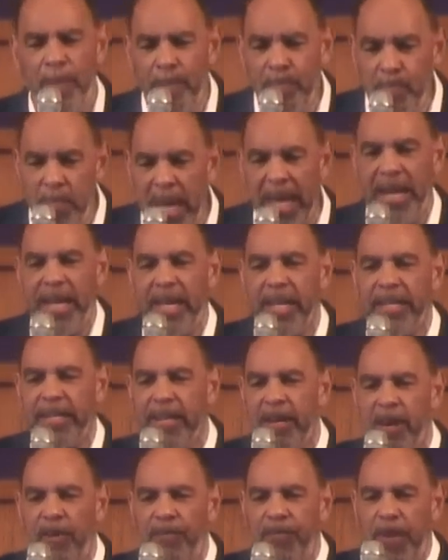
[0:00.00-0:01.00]

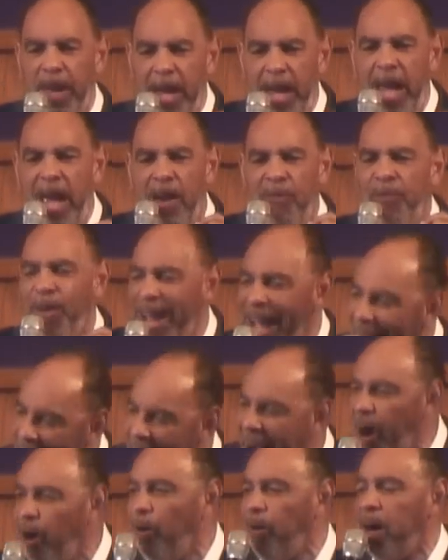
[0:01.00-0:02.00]
minute, of every
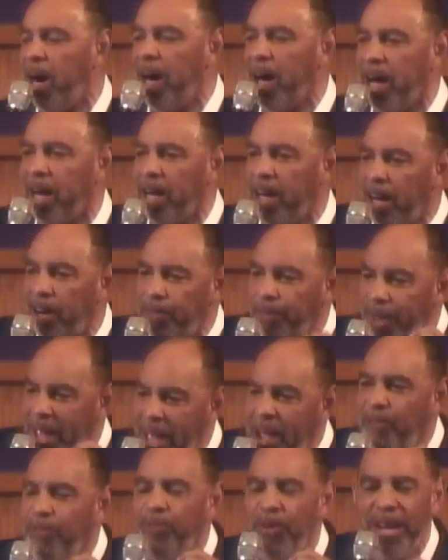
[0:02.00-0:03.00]
hour, of
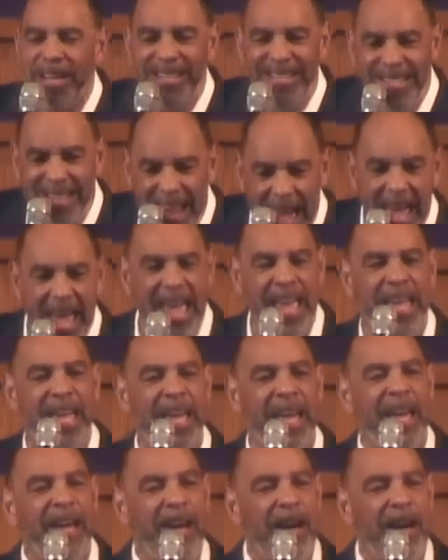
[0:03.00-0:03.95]
every day,